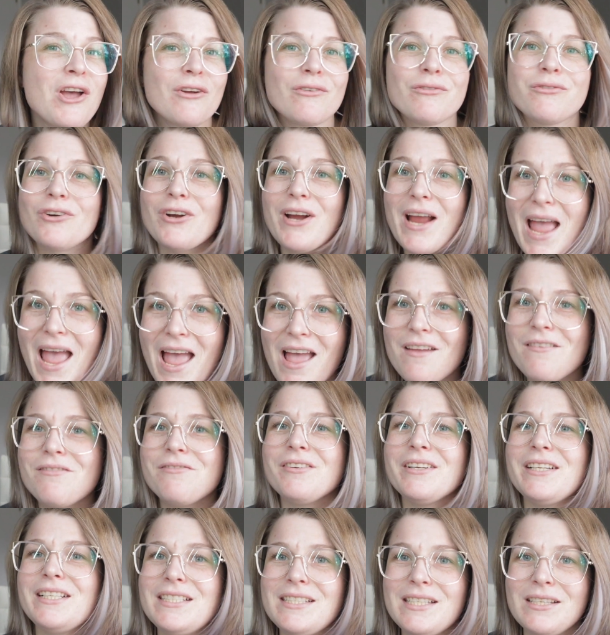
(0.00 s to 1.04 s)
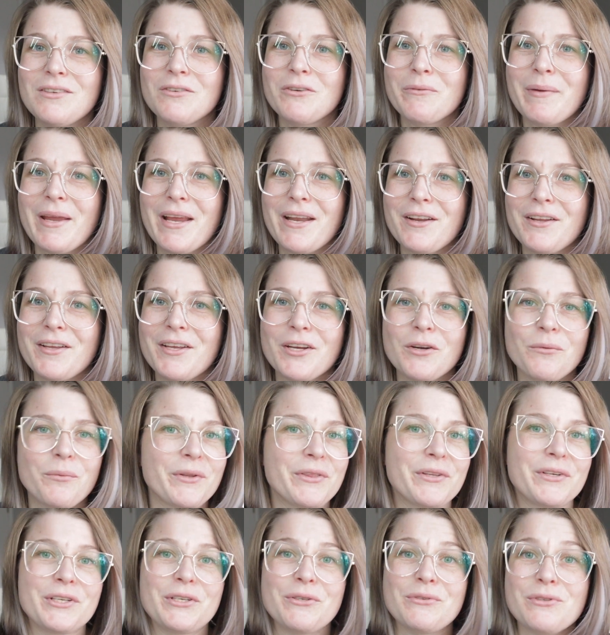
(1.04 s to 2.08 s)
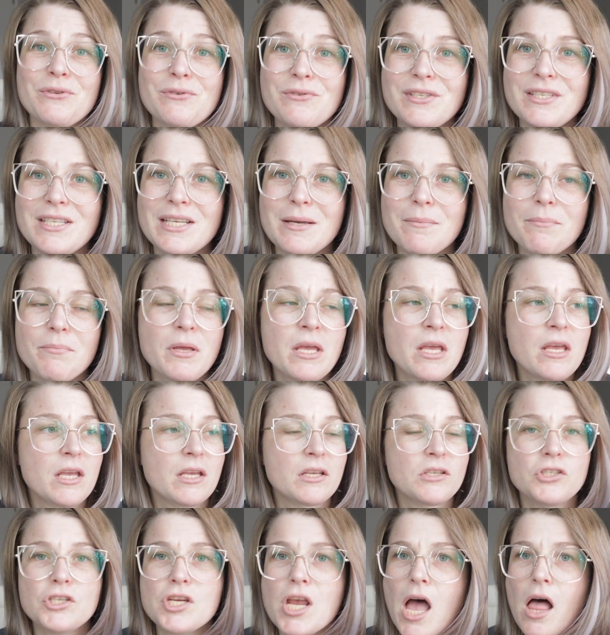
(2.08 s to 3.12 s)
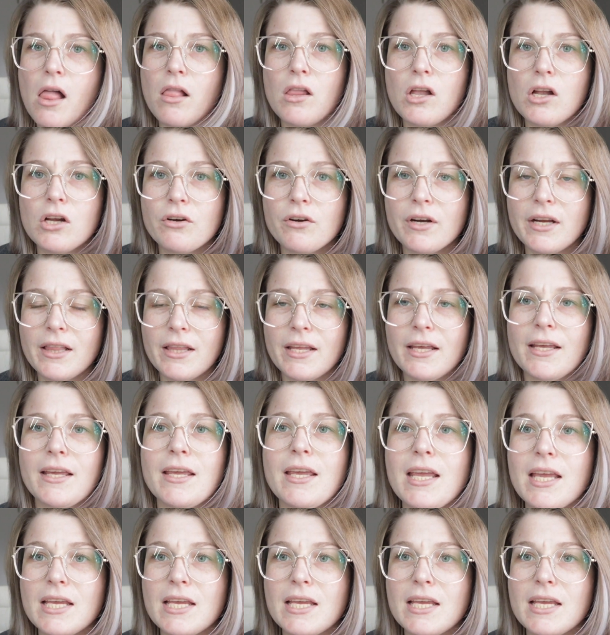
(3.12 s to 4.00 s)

for every single manicure, whether you do dip, gel, acrylic,